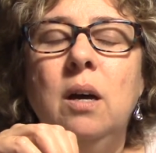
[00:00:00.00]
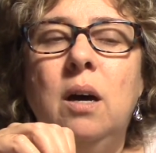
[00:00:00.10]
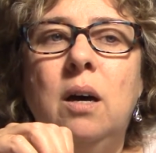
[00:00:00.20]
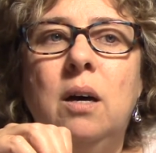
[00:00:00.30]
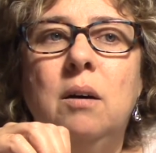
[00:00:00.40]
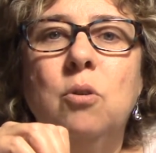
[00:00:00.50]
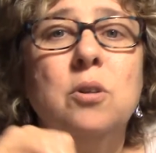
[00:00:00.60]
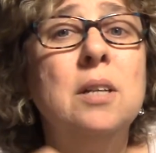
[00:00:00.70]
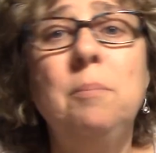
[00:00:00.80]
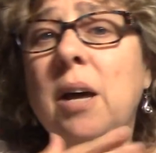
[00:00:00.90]
of
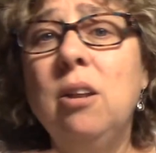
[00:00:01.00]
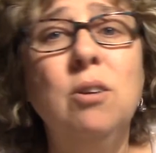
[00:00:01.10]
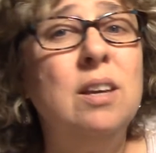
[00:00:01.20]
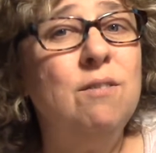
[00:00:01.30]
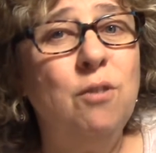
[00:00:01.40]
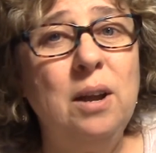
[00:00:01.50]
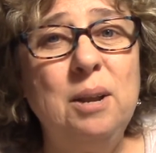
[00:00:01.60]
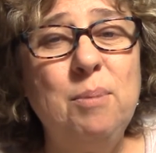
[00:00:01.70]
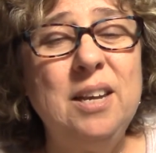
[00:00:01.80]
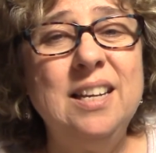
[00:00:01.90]
course, I'm not looking for
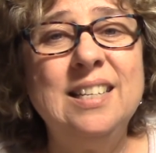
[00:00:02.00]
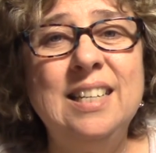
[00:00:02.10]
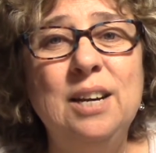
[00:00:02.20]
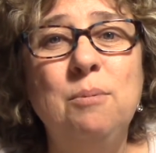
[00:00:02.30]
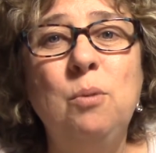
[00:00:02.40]
anybody to tell